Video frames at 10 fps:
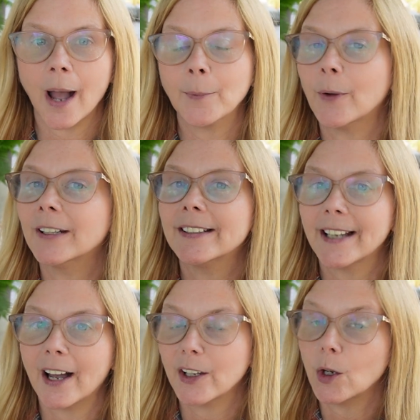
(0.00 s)
I'm going to
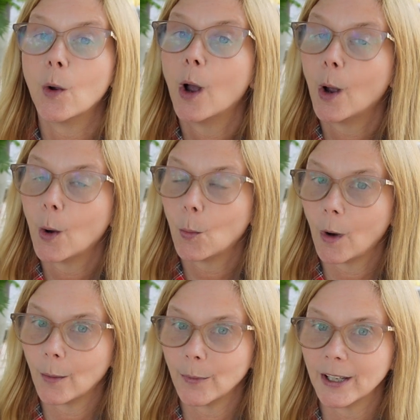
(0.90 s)
tell you what we